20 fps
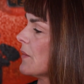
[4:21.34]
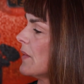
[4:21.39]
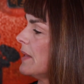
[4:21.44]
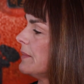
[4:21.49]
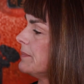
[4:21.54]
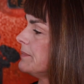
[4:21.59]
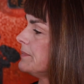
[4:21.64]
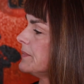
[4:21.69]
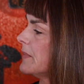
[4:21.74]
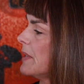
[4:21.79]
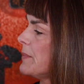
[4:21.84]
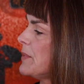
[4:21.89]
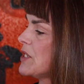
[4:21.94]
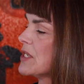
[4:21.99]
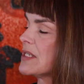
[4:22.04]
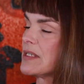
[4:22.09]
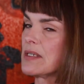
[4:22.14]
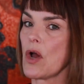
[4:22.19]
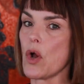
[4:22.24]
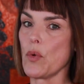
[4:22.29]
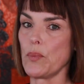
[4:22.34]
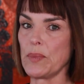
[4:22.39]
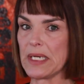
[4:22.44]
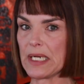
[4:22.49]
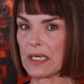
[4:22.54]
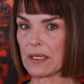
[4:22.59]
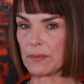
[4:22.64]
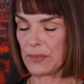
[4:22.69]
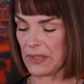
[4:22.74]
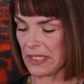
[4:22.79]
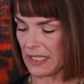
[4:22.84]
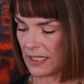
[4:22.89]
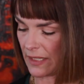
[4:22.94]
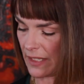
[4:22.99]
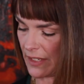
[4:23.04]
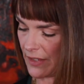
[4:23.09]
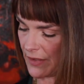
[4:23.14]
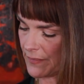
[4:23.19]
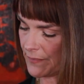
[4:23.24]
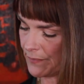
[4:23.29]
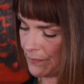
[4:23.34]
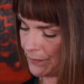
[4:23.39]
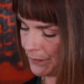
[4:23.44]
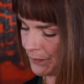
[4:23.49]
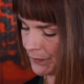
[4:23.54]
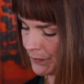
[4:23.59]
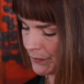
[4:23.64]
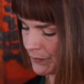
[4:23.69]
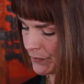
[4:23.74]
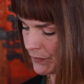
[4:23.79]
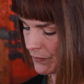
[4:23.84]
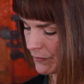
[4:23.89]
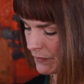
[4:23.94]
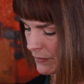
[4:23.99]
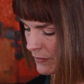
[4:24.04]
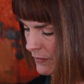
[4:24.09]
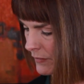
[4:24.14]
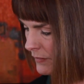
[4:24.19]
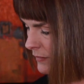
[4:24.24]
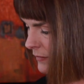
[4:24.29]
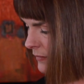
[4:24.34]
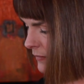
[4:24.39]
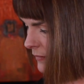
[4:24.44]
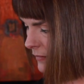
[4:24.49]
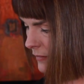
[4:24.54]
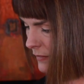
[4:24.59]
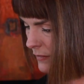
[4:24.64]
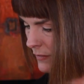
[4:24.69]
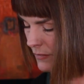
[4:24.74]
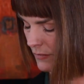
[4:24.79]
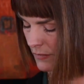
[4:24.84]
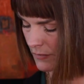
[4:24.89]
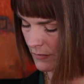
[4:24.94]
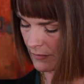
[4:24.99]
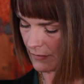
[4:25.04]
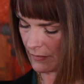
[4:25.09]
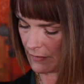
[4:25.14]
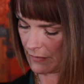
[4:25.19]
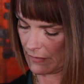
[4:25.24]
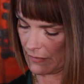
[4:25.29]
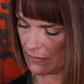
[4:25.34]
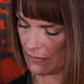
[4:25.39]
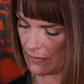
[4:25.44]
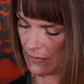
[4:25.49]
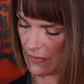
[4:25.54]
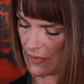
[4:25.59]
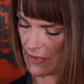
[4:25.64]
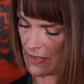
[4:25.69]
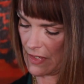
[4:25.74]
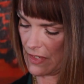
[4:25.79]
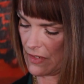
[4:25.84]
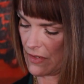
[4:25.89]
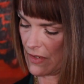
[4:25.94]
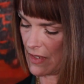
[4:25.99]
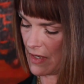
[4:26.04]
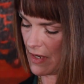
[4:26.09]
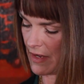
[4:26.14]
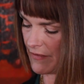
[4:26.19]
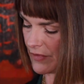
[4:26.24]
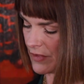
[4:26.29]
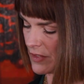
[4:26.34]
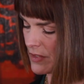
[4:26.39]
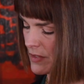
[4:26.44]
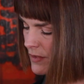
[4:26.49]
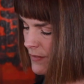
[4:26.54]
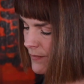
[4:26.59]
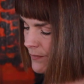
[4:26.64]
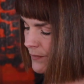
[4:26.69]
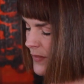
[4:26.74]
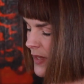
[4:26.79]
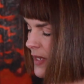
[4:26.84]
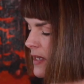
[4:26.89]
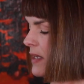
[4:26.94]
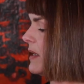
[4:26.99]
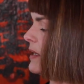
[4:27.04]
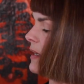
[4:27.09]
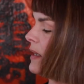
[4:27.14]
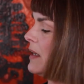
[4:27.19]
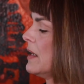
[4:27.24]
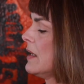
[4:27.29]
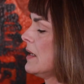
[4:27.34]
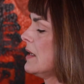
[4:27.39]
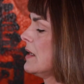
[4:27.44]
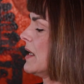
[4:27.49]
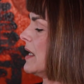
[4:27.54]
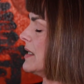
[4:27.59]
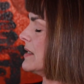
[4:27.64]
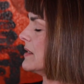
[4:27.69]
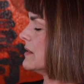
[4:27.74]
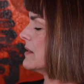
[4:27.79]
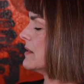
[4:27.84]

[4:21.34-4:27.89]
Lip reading: other one. Let me just open it completely here, so you can have a look. Okay,